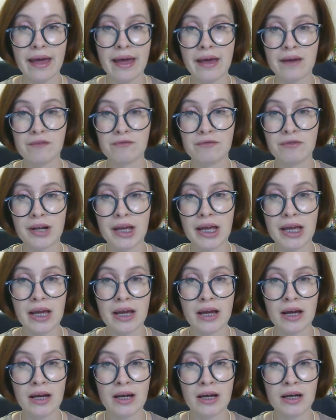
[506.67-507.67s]

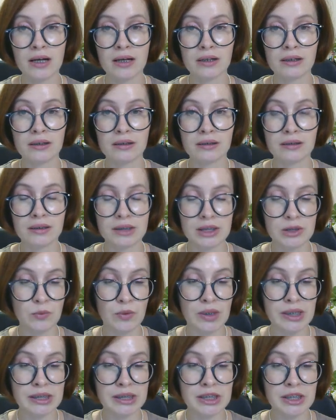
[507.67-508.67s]
every uh,
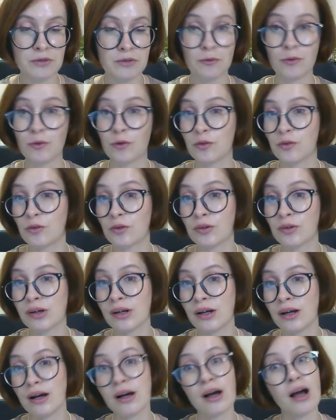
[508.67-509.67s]

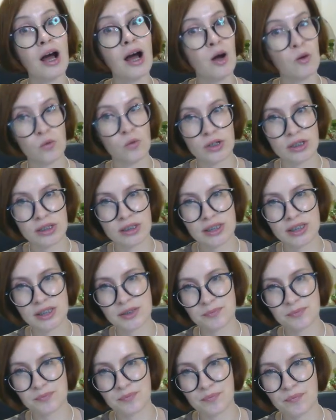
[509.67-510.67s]
24
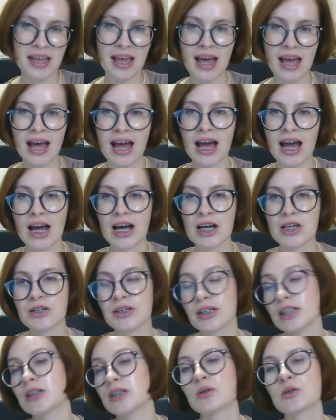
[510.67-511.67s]
hours.
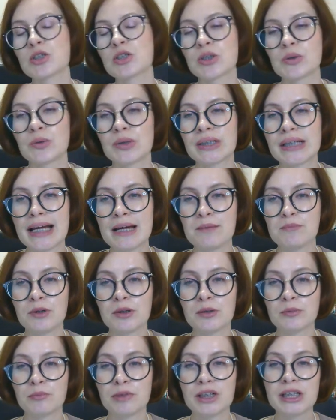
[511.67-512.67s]
You can also
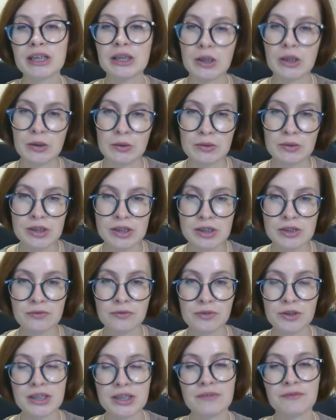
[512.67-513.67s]
enable preloads
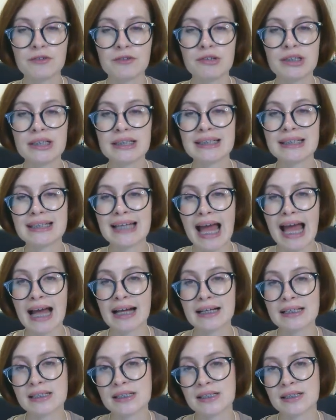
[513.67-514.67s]
for different
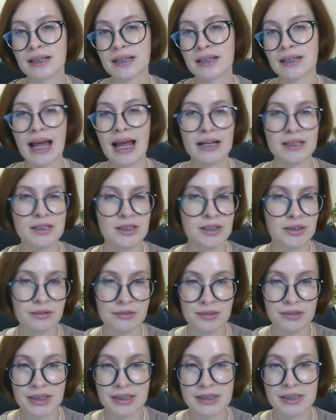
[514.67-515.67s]
tags,
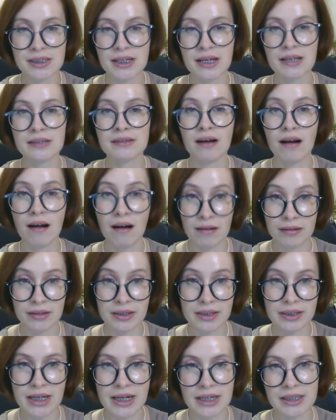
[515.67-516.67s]
categories, and
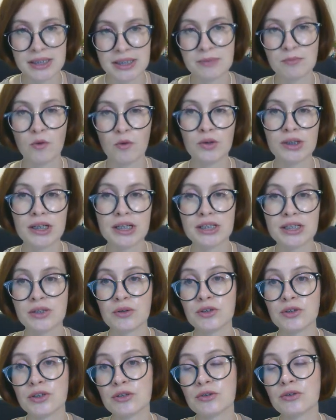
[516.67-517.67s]
other taxonomies
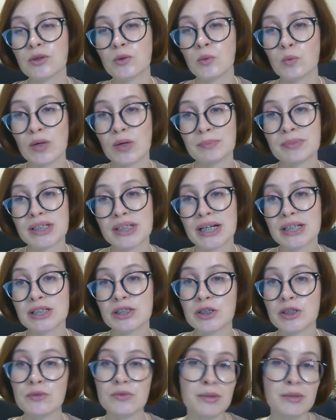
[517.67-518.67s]
on your
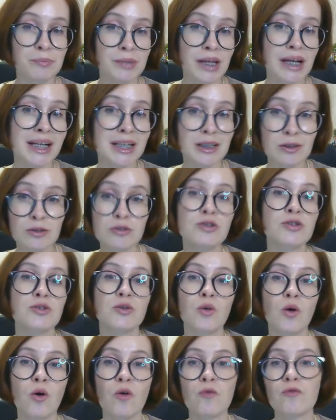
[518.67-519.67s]
website. So the plugin
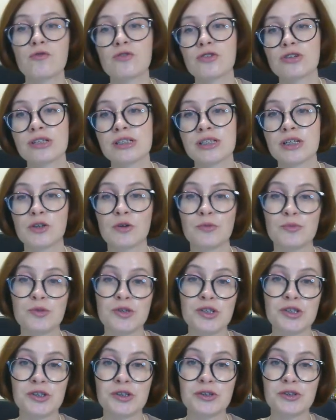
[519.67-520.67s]
also offers an
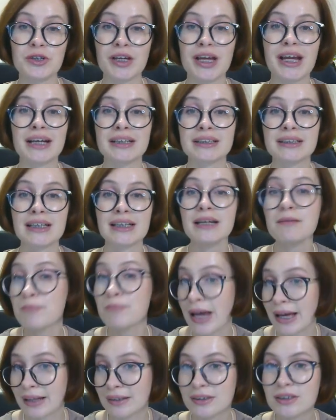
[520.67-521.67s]
option to get
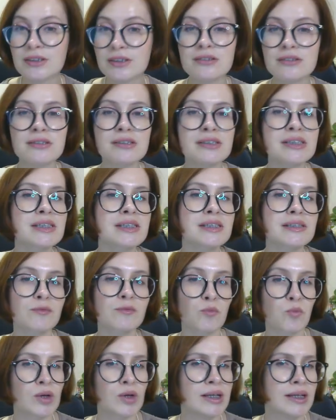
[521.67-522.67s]
email alerts
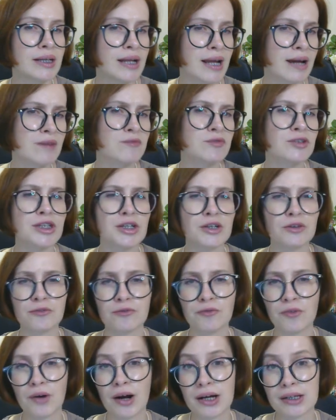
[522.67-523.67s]
whenever your
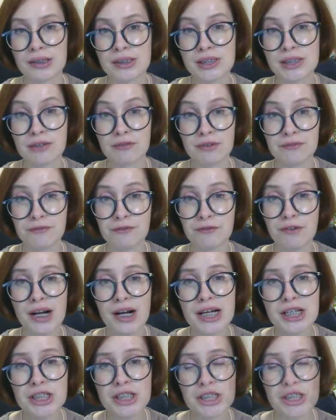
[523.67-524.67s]
files are
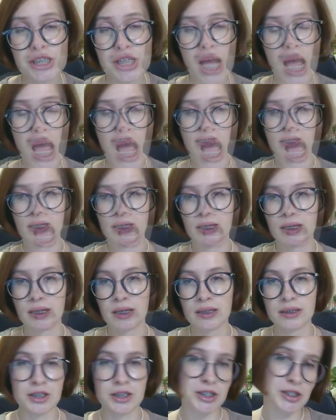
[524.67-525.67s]
refreshed.
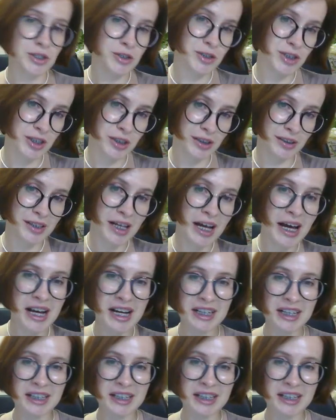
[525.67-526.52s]
And as usual,